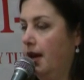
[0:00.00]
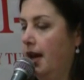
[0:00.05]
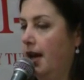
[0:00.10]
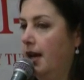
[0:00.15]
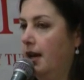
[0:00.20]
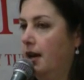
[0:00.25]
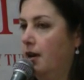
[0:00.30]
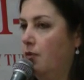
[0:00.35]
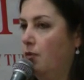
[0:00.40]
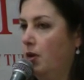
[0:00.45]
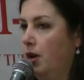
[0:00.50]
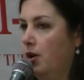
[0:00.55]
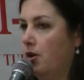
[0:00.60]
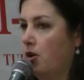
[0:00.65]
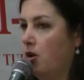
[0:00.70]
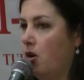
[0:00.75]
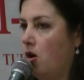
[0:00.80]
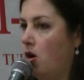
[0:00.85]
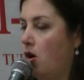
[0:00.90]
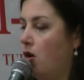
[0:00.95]
And we
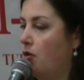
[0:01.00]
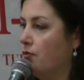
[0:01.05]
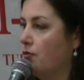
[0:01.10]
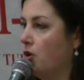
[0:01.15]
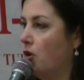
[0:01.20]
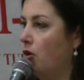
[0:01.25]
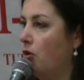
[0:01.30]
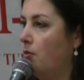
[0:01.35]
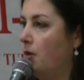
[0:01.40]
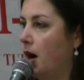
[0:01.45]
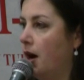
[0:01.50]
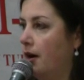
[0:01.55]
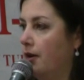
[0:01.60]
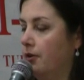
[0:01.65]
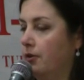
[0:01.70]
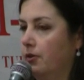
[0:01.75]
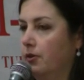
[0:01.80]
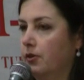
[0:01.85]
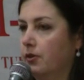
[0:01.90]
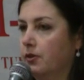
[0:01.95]
are all role
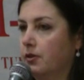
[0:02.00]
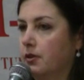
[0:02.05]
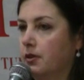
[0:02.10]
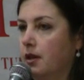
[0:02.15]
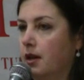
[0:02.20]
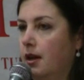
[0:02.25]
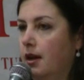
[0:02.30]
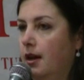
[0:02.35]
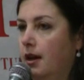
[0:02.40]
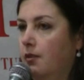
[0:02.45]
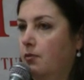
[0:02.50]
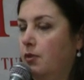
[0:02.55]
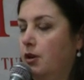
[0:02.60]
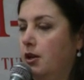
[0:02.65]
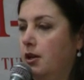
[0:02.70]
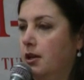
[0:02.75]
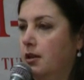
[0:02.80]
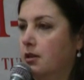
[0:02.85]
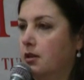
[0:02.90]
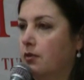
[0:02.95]
models, and we
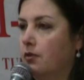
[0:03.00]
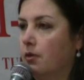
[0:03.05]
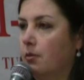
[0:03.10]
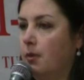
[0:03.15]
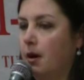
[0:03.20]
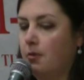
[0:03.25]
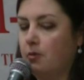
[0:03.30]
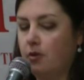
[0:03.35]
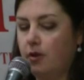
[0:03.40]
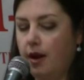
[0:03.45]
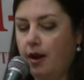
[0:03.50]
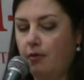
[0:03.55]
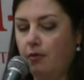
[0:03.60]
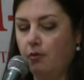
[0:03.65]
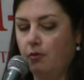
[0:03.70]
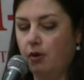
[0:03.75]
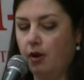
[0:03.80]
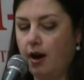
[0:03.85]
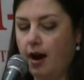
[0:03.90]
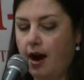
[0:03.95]
need to remember that
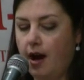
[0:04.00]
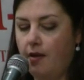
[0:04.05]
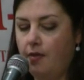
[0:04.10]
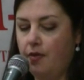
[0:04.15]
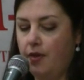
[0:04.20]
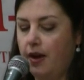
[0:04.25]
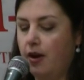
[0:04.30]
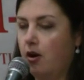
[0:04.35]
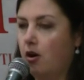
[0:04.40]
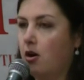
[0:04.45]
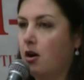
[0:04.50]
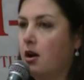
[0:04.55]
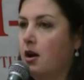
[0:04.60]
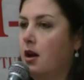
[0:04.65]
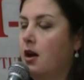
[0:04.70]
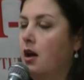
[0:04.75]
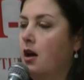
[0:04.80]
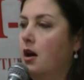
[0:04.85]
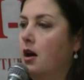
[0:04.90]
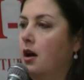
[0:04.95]
when we're out
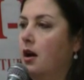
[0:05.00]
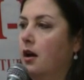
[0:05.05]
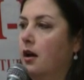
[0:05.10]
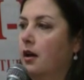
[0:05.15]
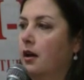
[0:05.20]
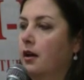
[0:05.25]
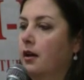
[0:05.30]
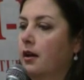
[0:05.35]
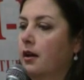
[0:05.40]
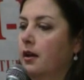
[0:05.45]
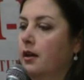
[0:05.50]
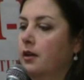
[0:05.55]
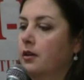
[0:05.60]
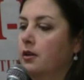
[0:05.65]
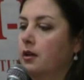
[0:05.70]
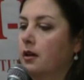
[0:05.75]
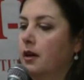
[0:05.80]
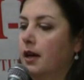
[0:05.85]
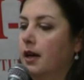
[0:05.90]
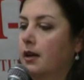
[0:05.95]
there,
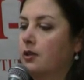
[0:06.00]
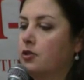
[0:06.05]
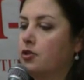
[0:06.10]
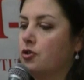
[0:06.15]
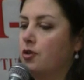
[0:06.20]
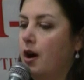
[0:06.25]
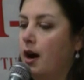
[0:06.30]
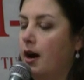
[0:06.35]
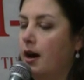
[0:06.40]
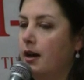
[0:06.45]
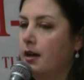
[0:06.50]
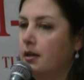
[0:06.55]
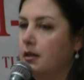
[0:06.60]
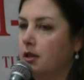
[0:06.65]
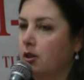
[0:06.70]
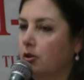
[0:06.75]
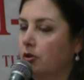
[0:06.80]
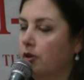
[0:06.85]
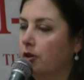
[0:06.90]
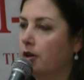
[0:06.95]
and try
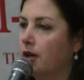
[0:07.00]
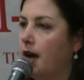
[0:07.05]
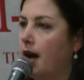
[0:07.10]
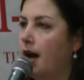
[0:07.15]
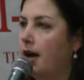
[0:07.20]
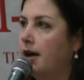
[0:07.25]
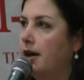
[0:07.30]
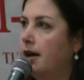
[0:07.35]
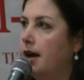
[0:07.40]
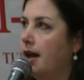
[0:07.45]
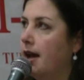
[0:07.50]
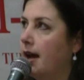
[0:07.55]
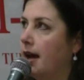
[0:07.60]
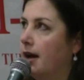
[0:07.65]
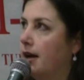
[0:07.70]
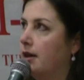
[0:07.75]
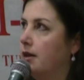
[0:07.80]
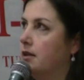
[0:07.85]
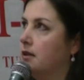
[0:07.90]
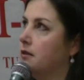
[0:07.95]
to look at it
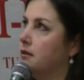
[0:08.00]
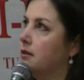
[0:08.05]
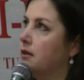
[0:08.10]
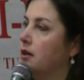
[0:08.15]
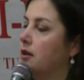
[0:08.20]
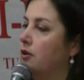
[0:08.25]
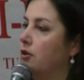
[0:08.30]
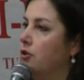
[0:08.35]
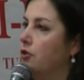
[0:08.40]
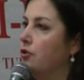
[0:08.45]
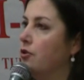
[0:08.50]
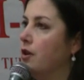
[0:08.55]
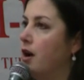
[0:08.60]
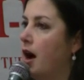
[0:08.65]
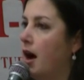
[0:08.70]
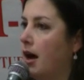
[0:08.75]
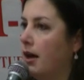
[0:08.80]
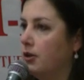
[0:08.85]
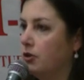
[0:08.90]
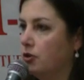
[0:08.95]
as you're
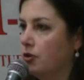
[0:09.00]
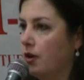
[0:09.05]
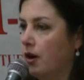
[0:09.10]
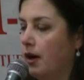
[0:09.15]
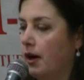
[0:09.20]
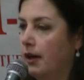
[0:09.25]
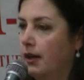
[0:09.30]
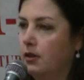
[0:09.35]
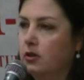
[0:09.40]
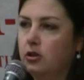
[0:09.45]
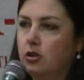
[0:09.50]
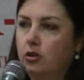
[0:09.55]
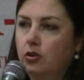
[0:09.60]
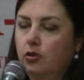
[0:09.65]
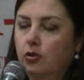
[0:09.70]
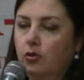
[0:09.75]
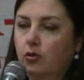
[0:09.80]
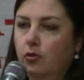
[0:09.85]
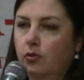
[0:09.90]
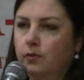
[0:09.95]
not trying
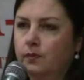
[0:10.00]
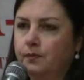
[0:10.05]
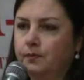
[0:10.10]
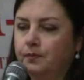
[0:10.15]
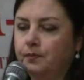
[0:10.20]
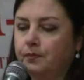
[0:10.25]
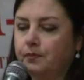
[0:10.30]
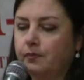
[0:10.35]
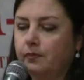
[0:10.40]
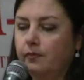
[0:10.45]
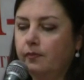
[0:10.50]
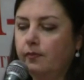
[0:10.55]
to